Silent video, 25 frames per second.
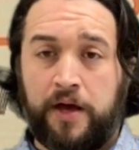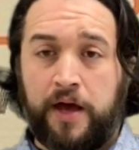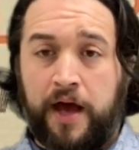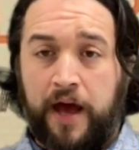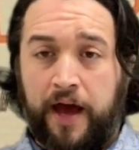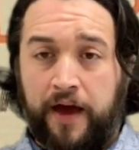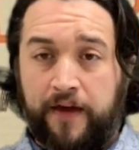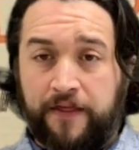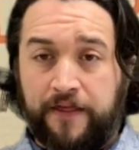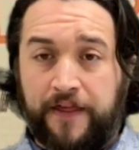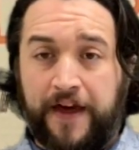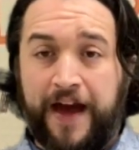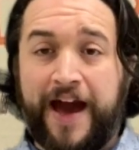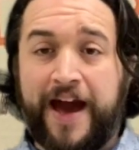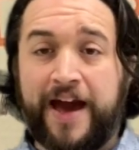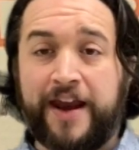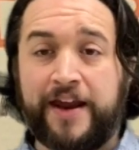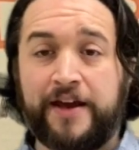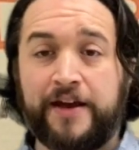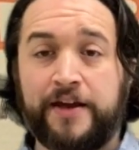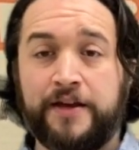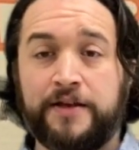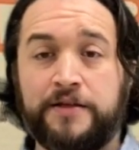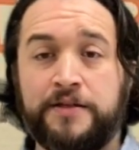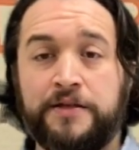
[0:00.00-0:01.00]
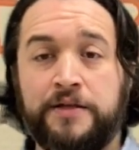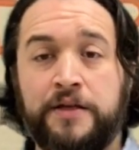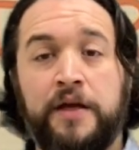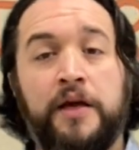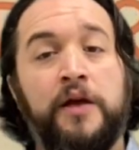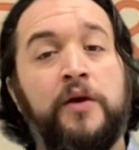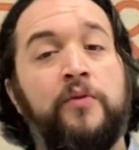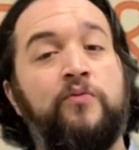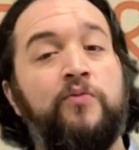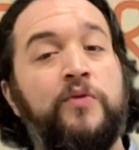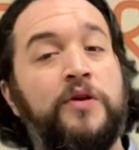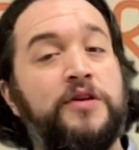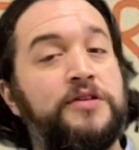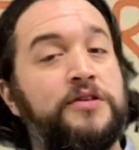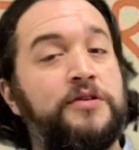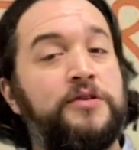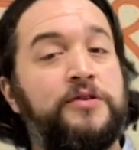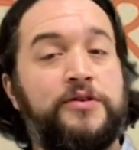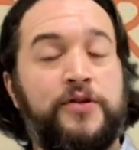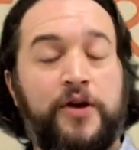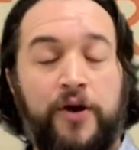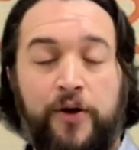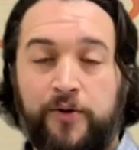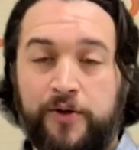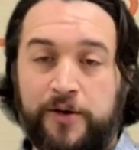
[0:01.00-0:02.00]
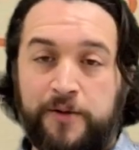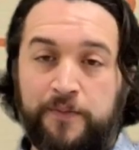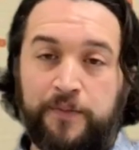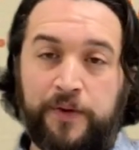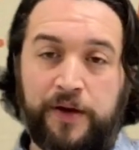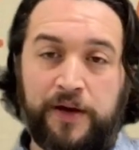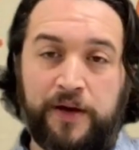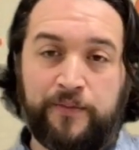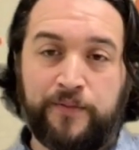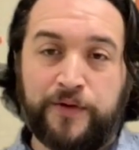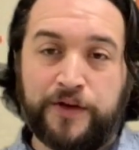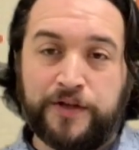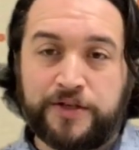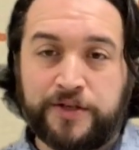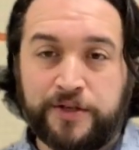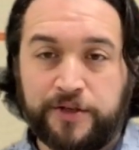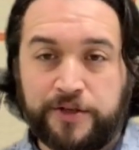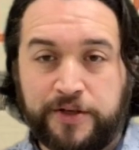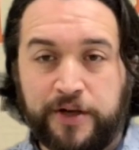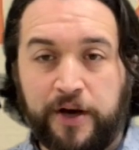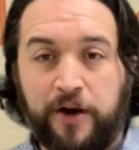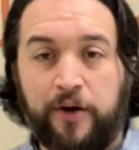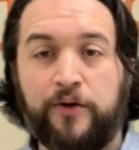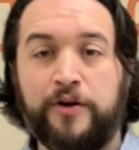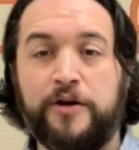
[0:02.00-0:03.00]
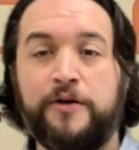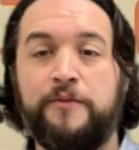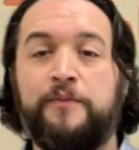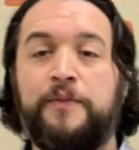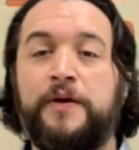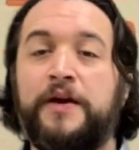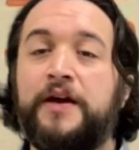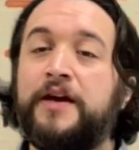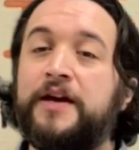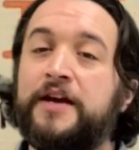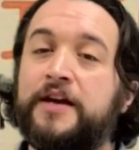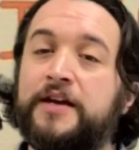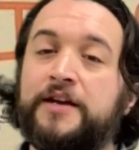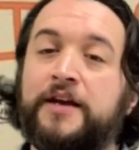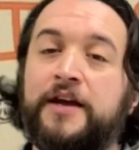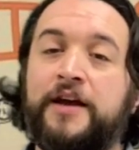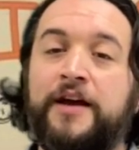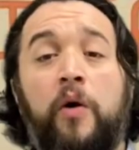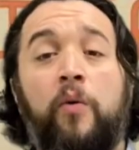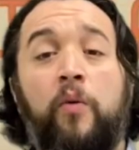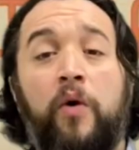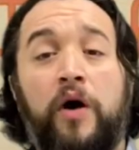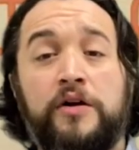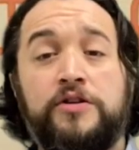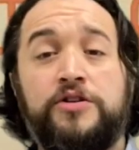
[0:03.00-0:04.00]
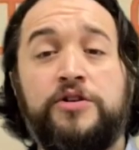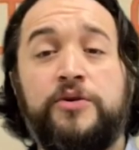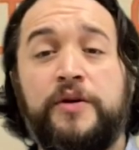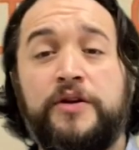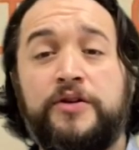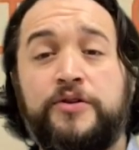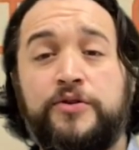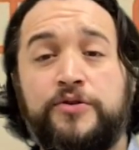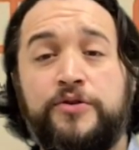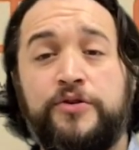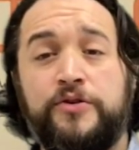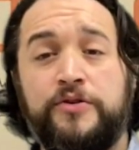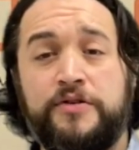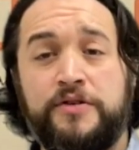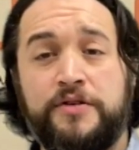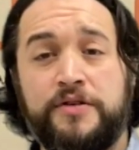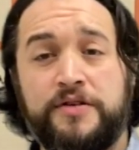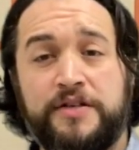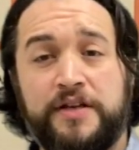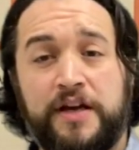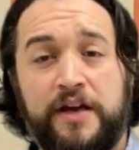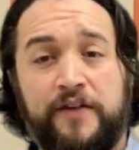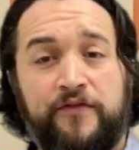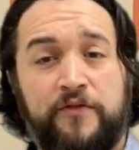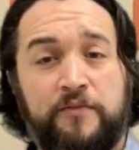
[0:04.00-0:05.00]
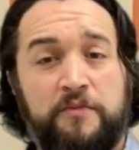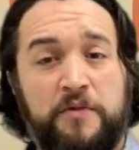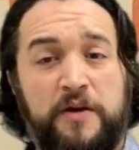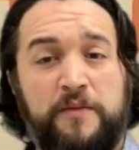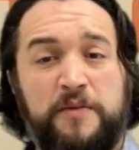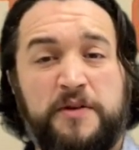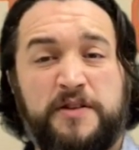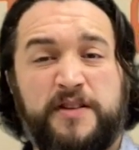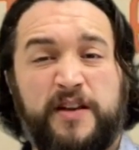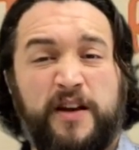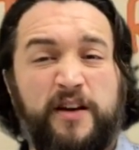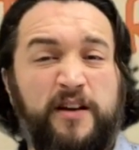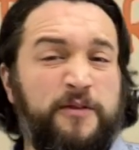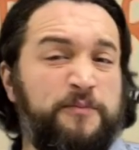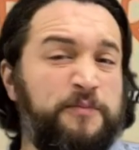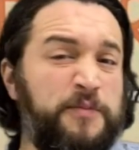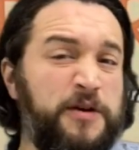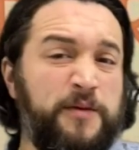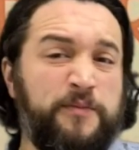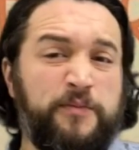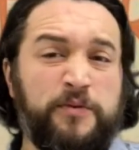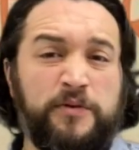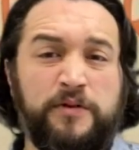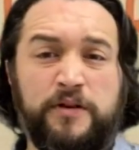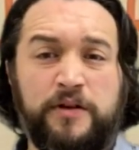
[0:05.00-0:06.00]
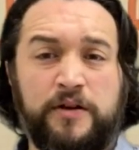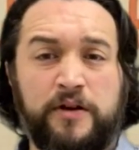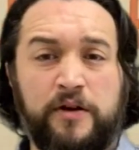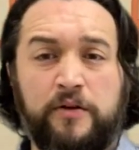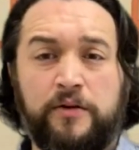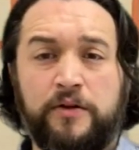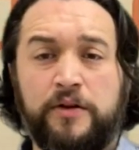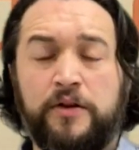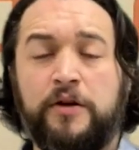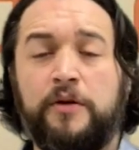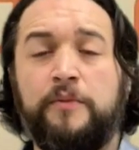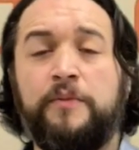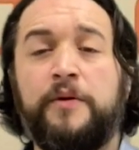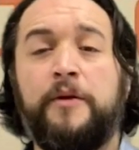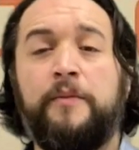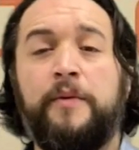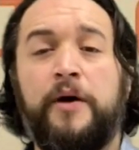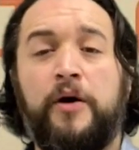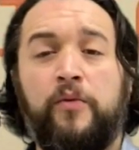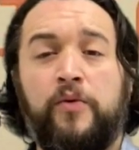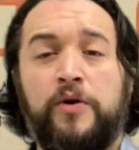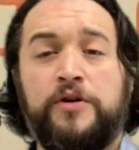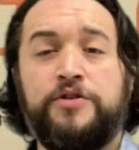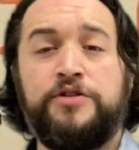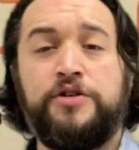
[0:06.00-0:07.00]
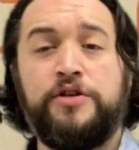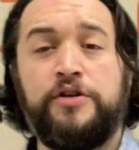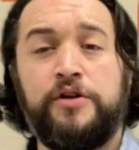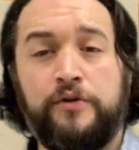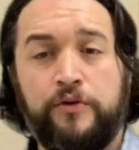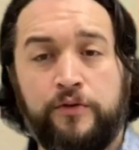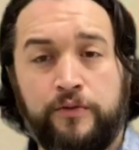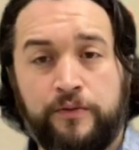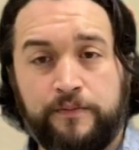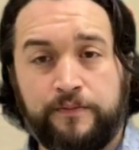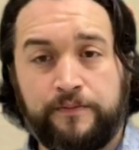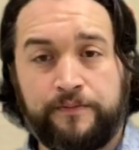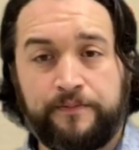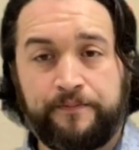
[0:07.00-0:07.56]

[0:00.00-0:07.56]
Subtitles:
And that is Mr. Tony Pete. Mr. Tony Pete, why don't you introduce yourself and maybe tell people, a little bit about what you do.